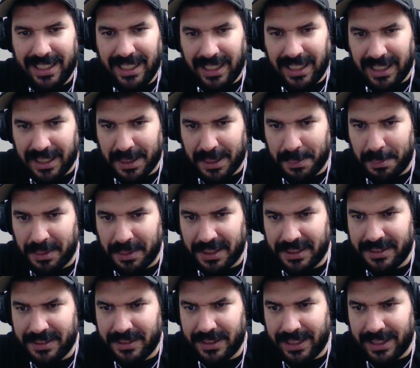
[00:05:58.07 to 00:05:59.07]

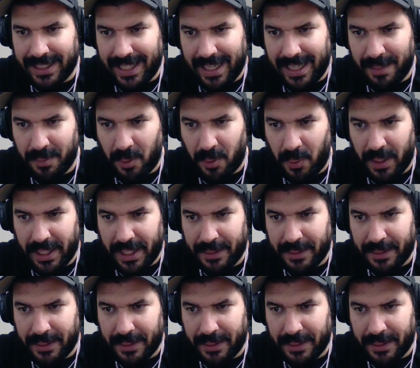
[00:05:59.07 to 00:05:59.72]
blunder the game away.